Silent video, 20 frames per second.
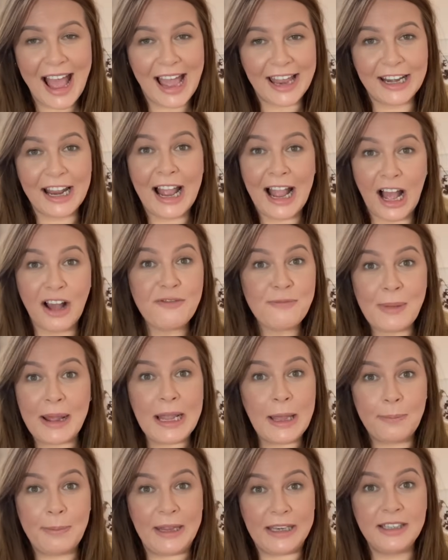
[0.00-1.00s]
and I have my
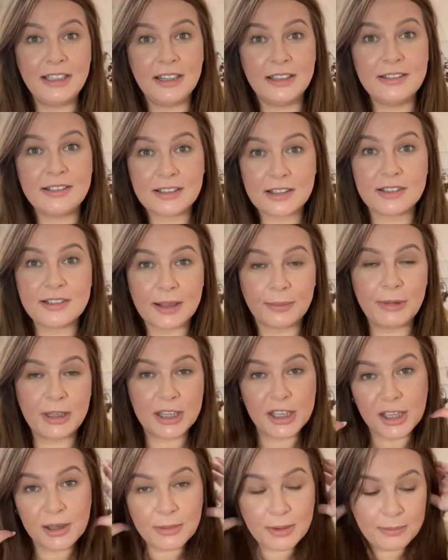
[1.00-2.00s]
opinions because I'm a
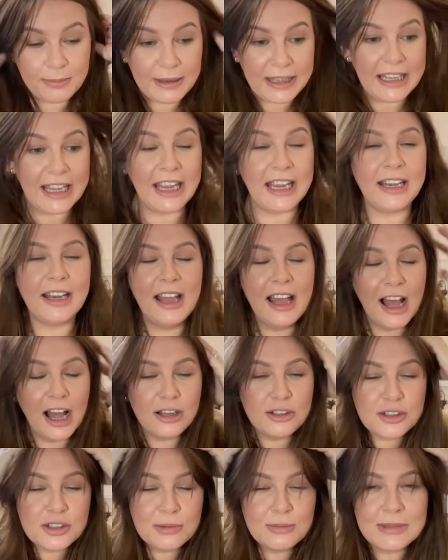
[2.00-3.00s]
human being.
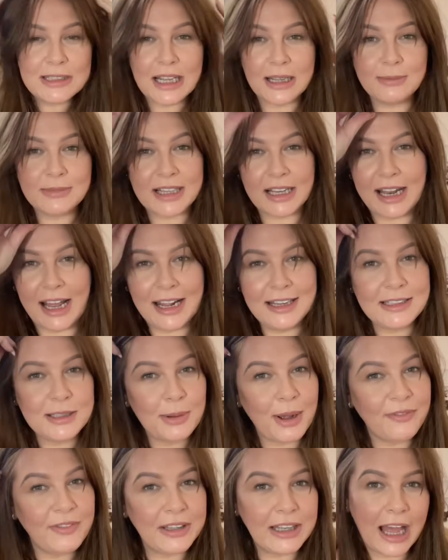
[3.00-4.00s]
And sometimes I like to
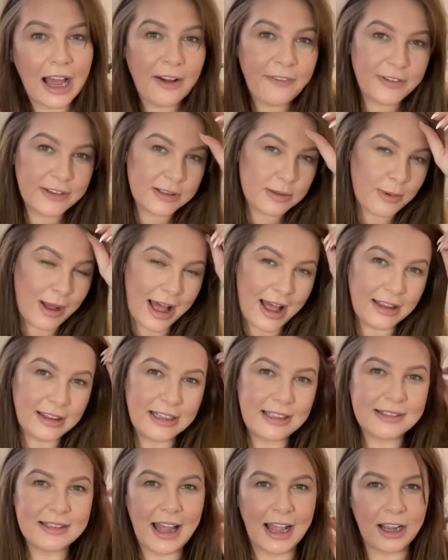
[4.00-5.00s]
have a laugh as well.
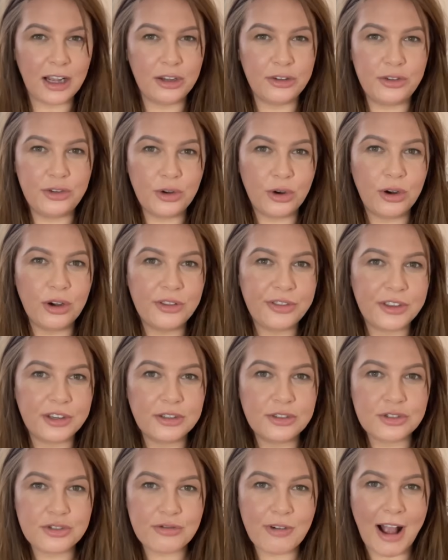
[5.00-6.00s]
It's like a
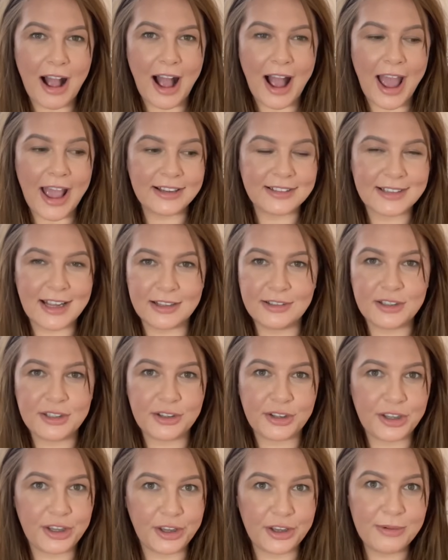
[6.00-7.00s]
northern dry sense of
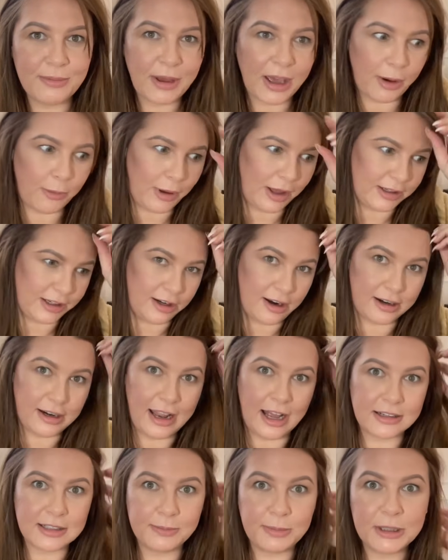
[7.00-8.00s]
humour. Well, you're not
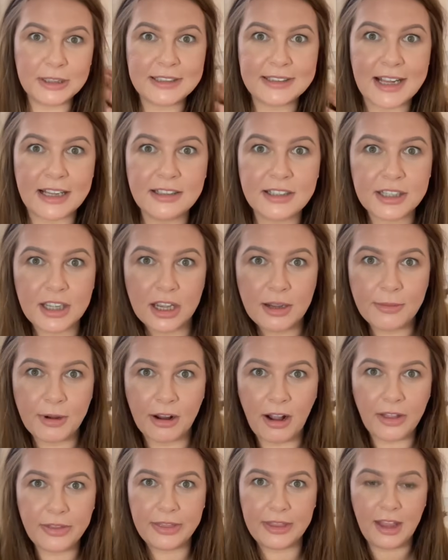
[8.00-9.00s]
allowed a bloody sense of humour
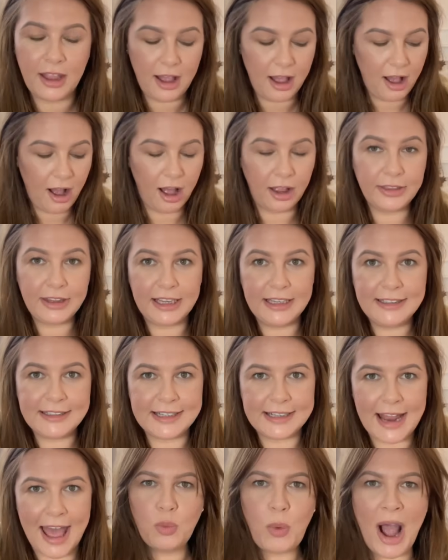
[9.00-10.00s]
on the
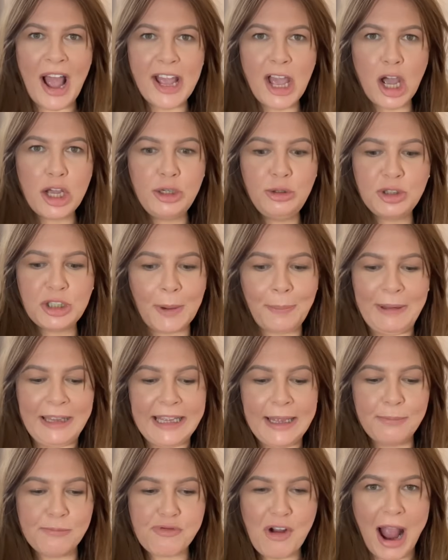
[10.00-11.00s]
internet. Why are you shopping
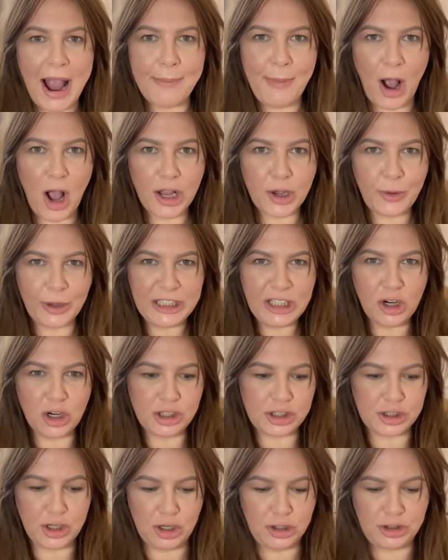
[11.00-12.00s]
in Primark when you're
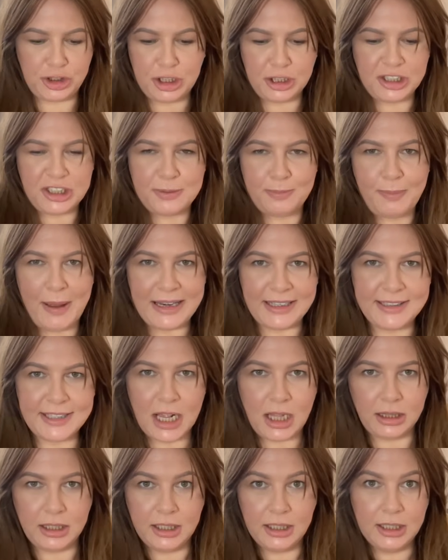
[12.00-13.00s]
so
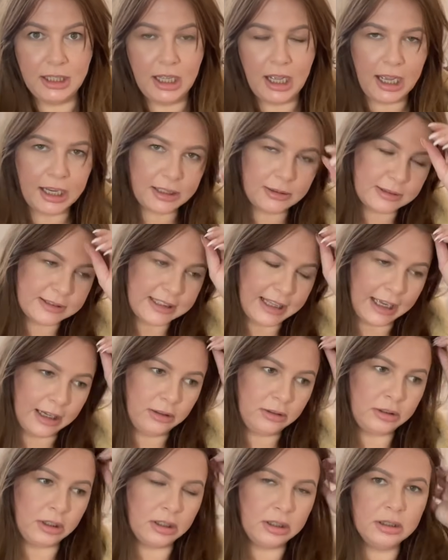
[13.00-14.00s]
judgmental? And I was like,
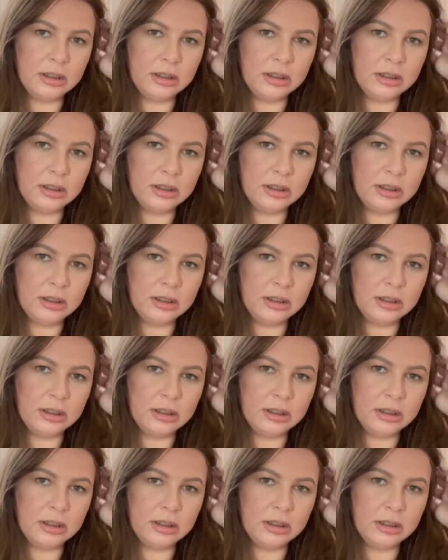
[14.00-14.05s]
ooh,